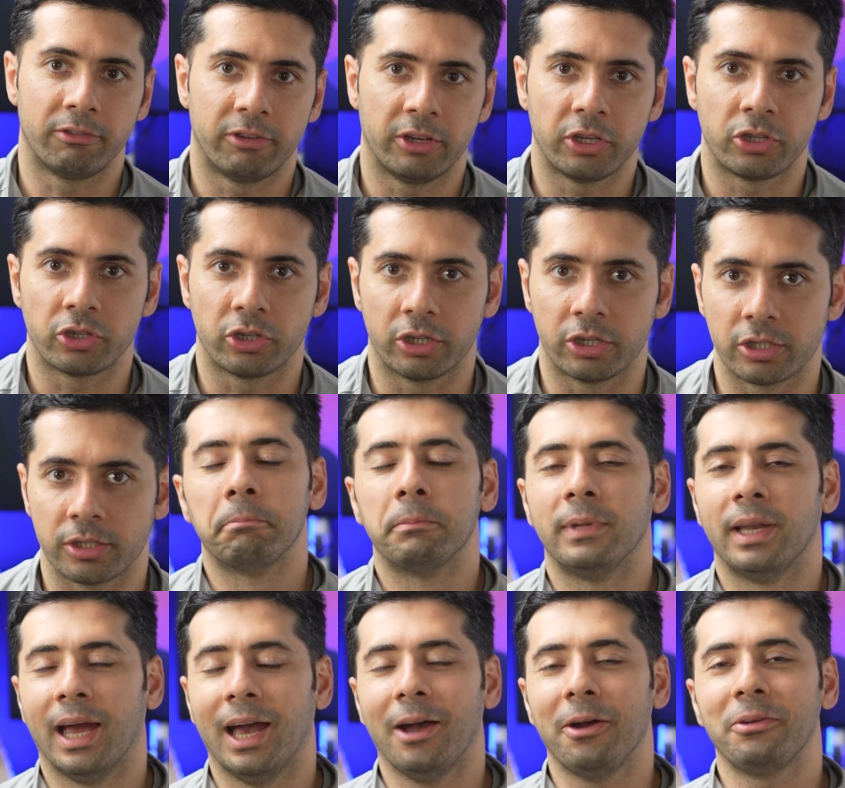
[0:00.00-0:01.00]
features.
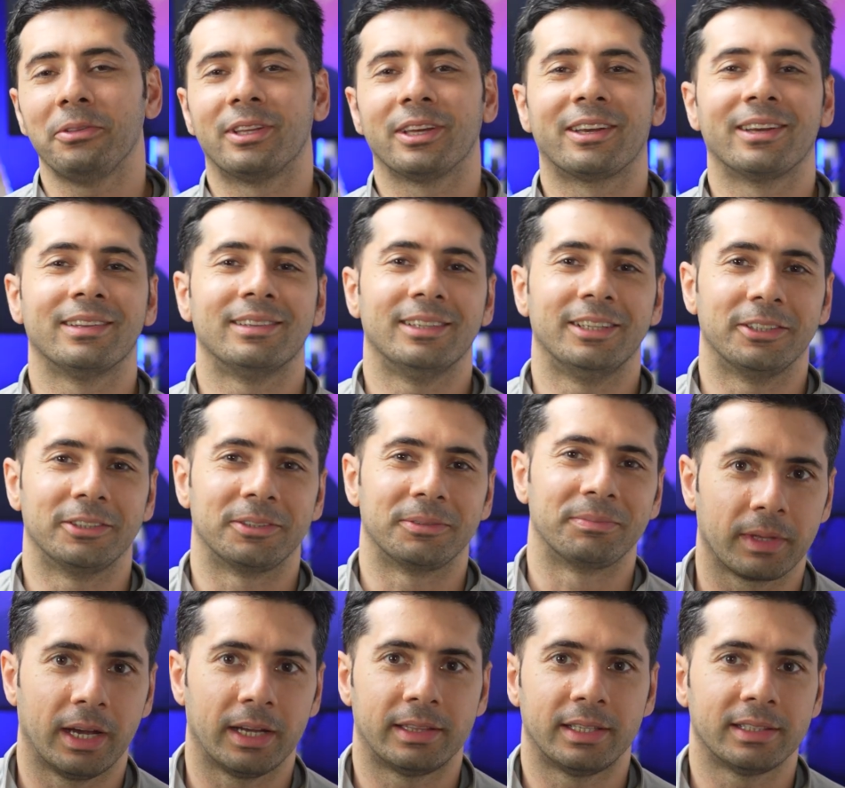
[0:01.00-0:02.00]
Now the good news.
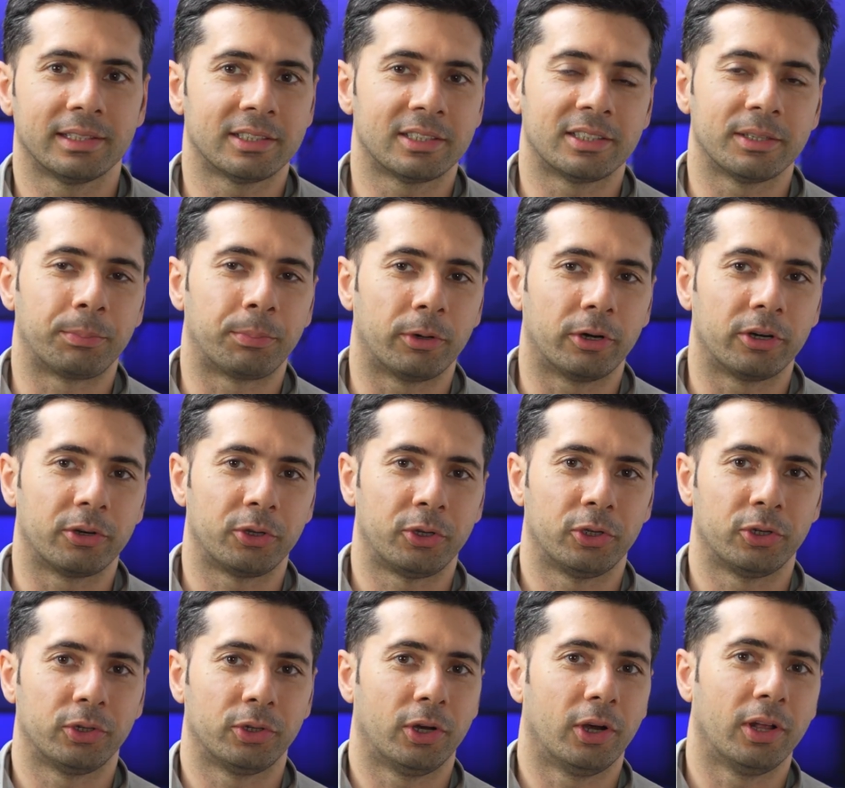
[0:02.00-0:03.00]
I think this is the part
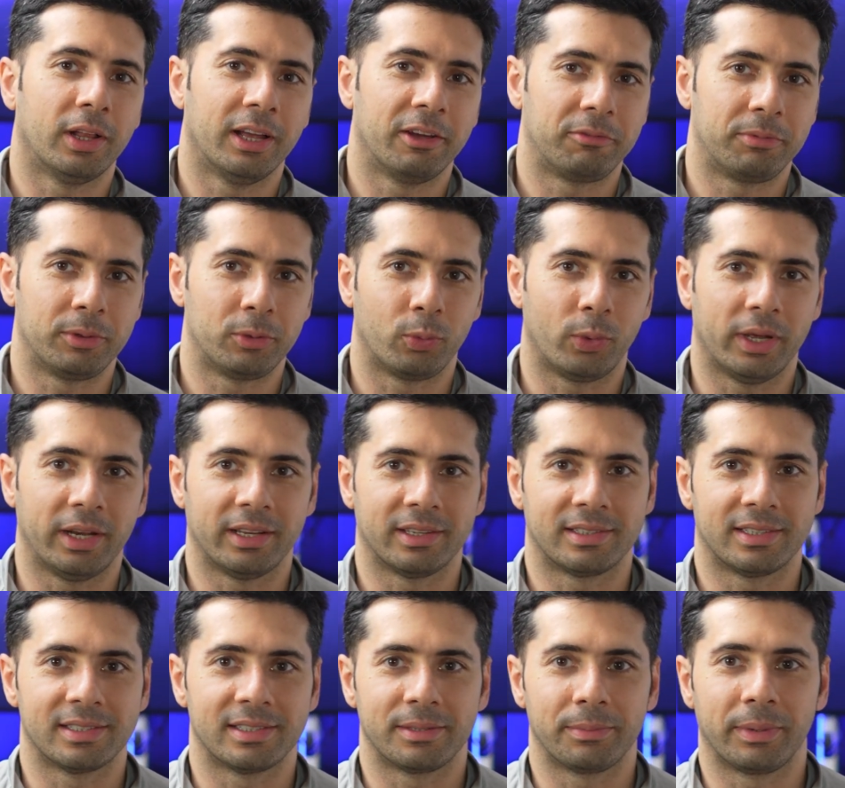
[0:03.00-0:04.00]
you all have been waiting
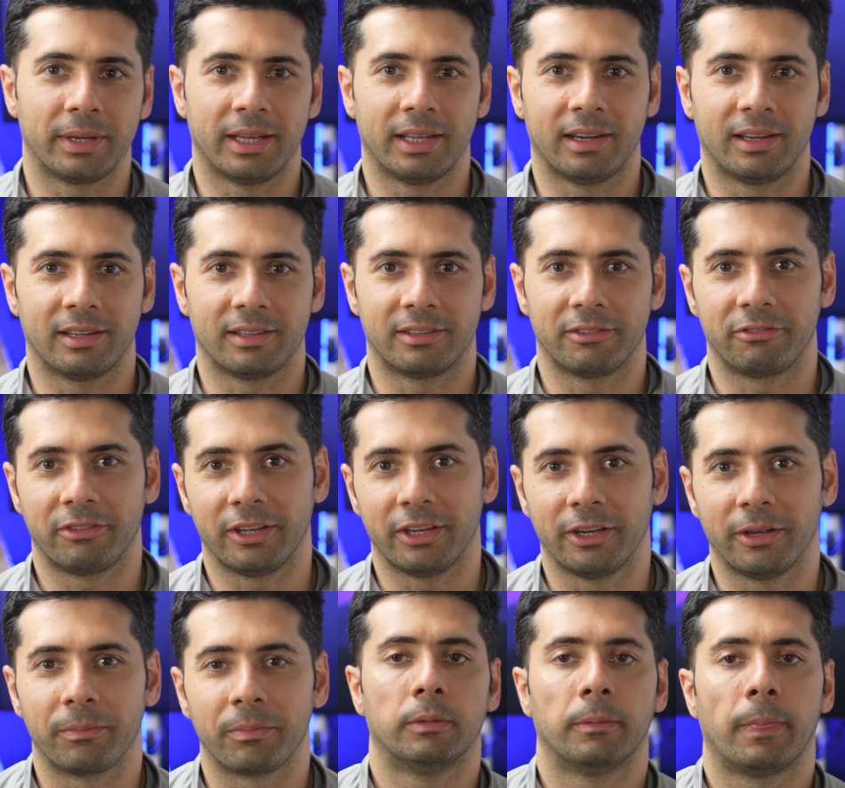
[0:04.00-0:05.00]
since the beginning of the
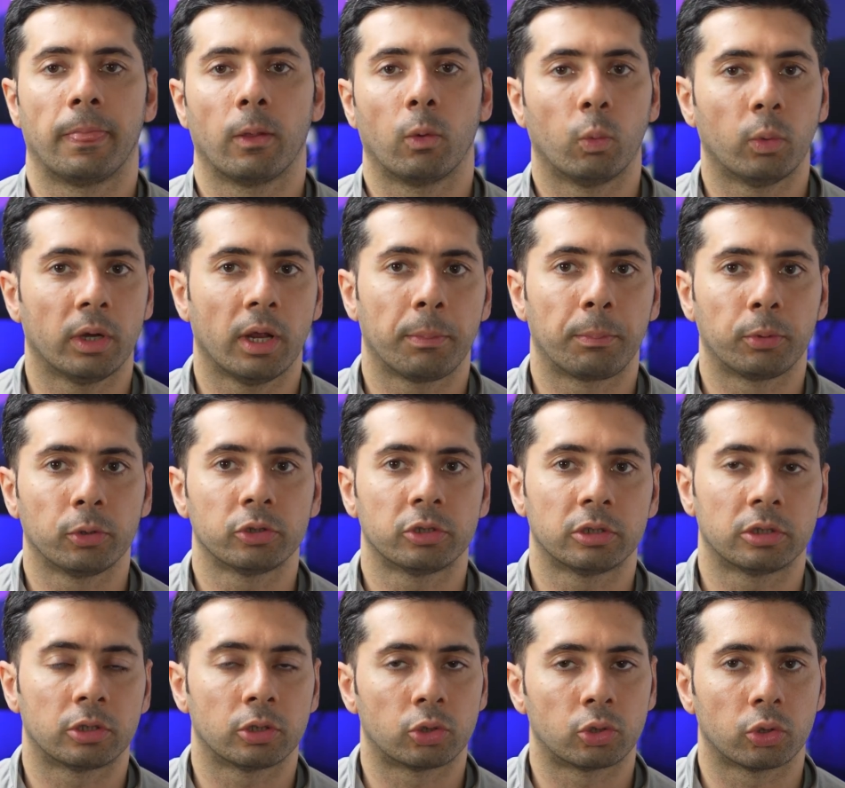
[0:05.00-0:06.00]
video. When I
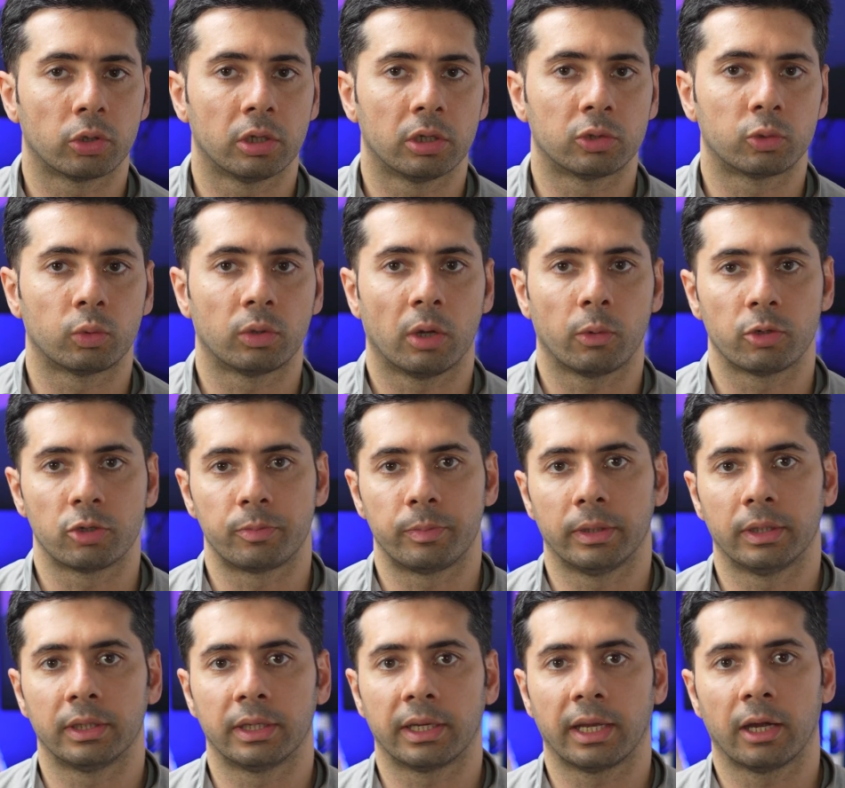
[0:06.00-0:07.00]
posted tutorials when I was
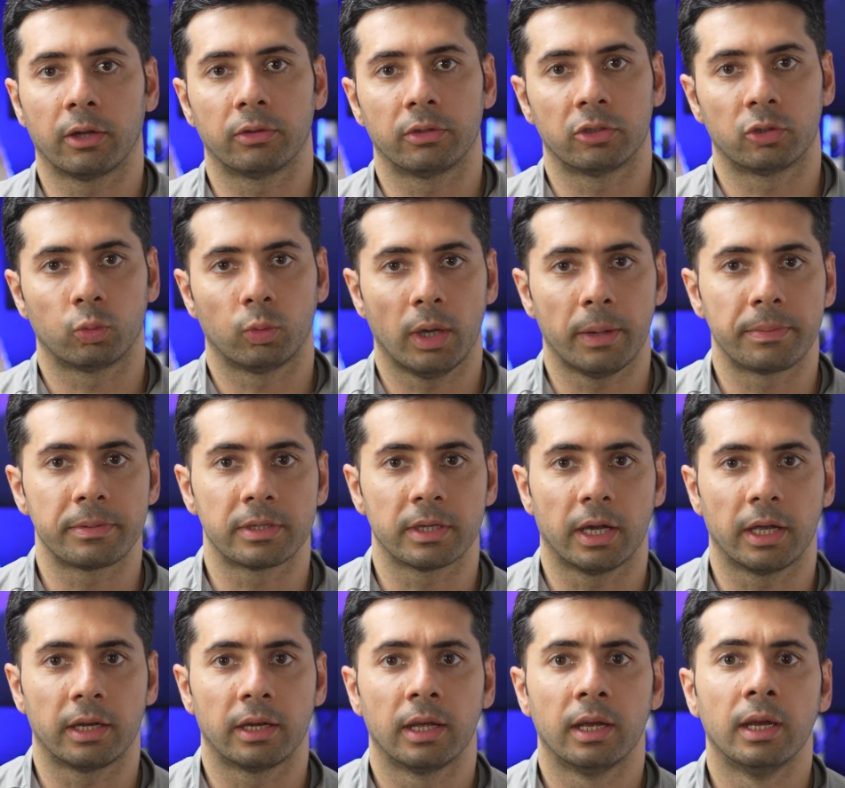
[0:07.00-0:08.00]
building out this
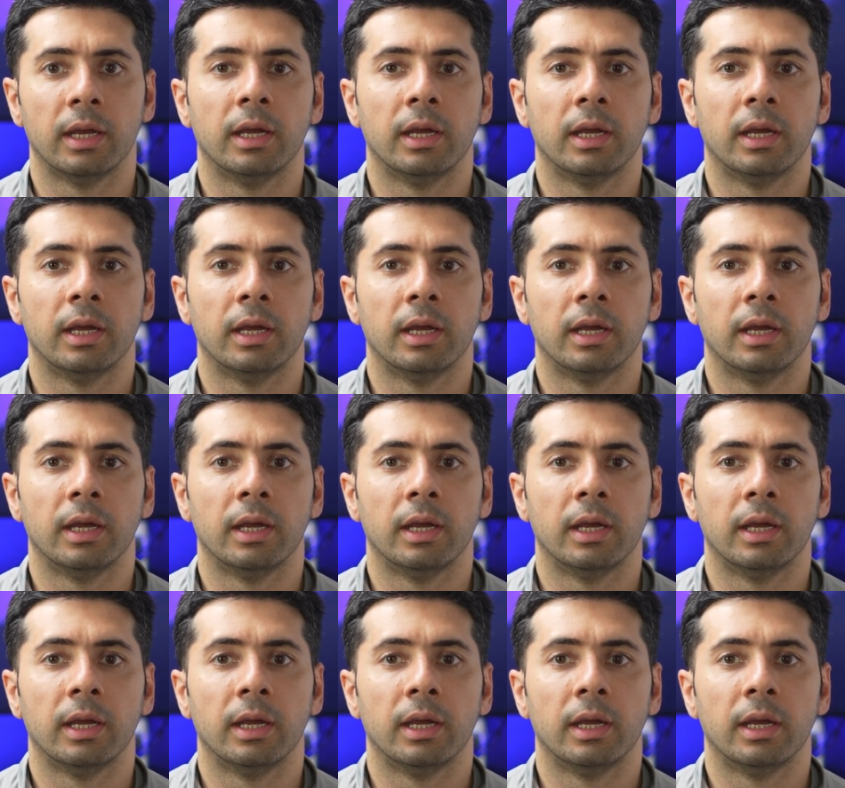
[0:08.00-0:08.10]
website,